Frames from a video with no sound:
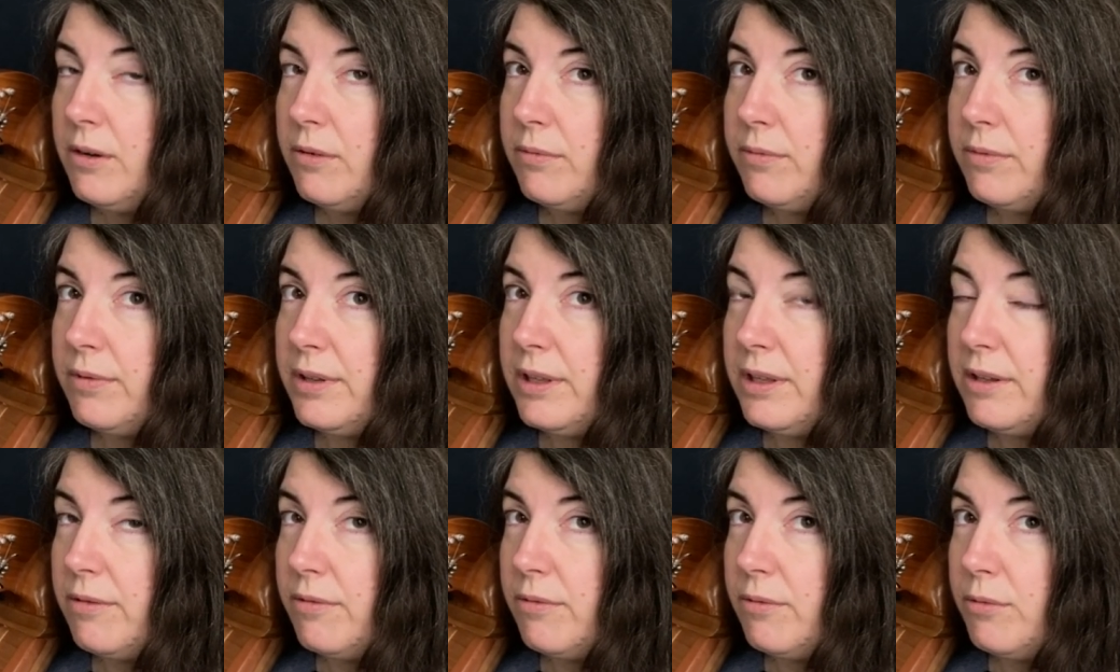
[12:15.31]

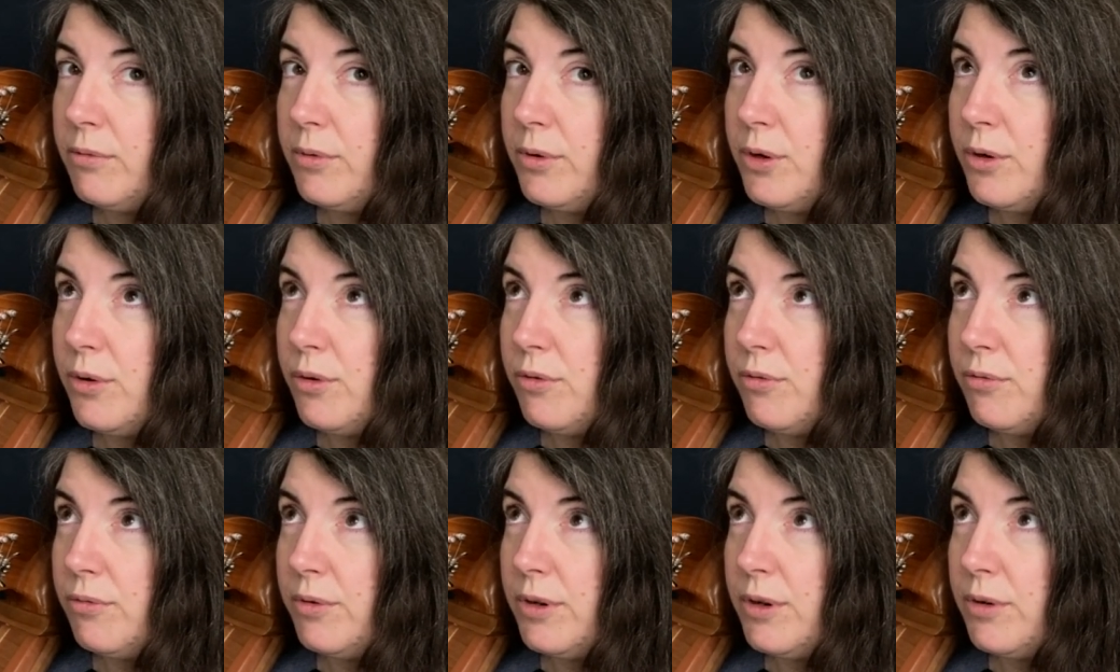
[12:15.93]
we, we,
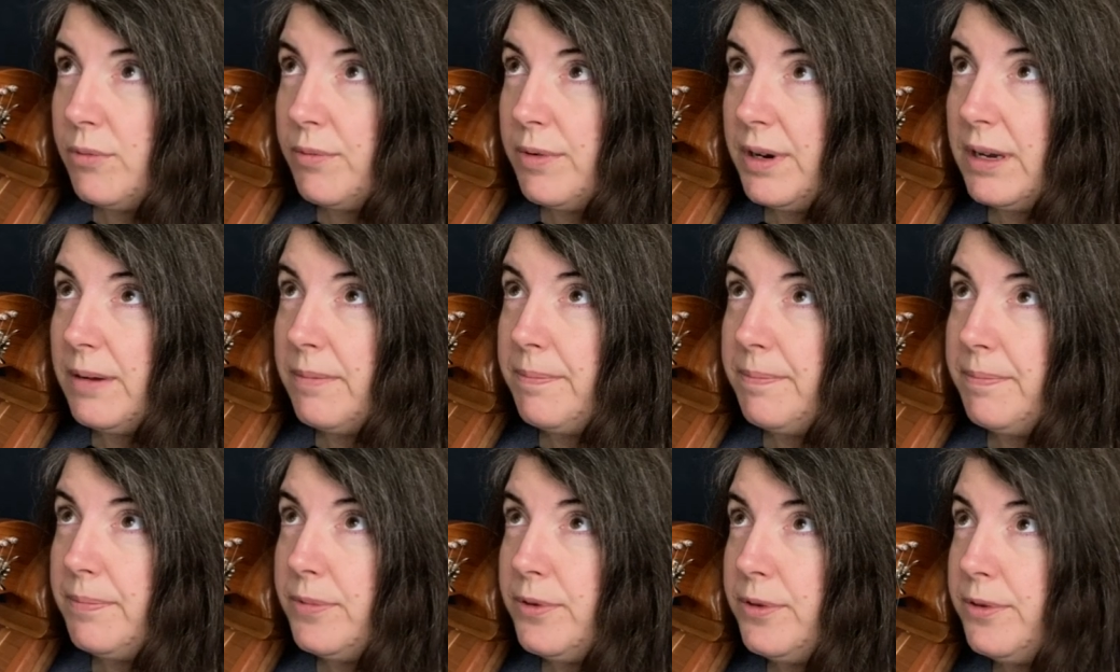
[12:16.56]
we
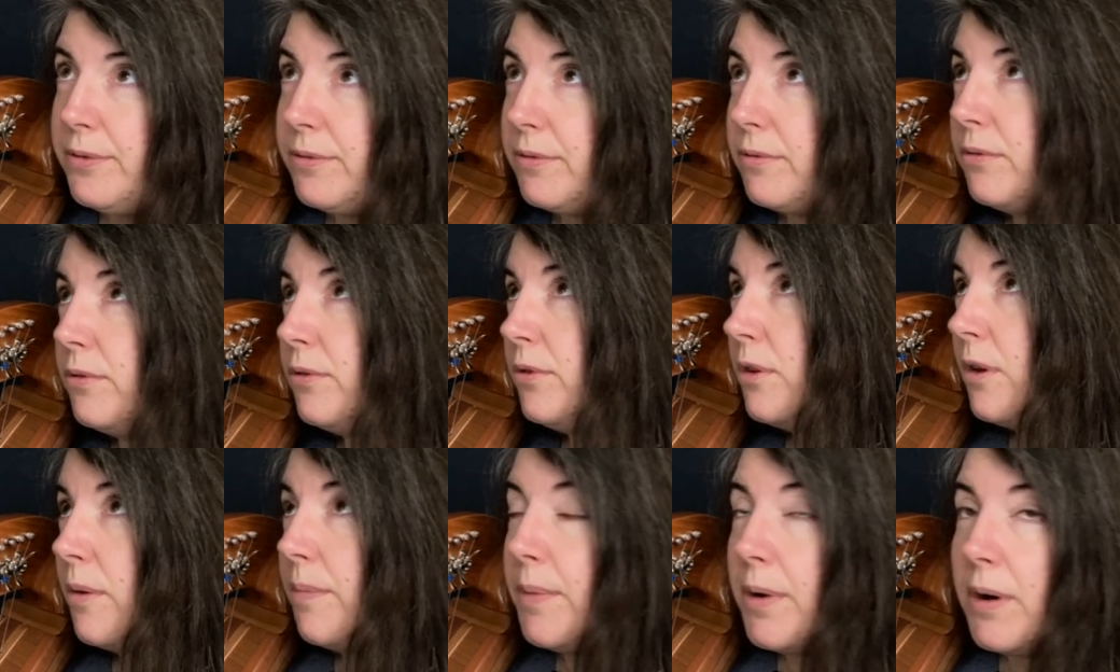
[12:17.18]
will
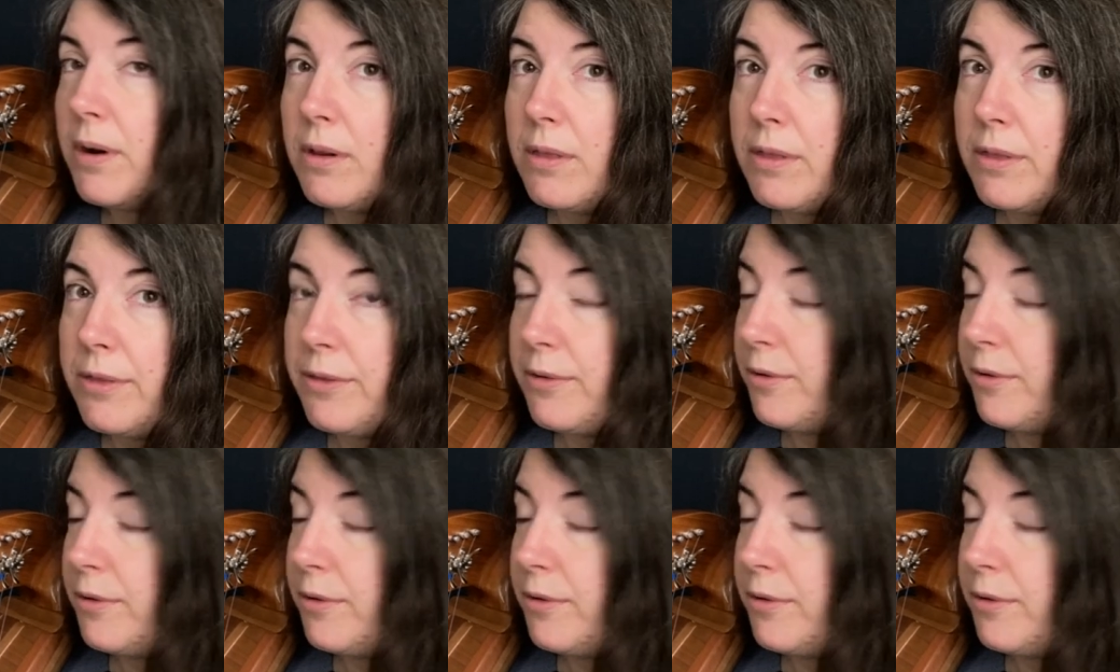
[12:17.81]
double the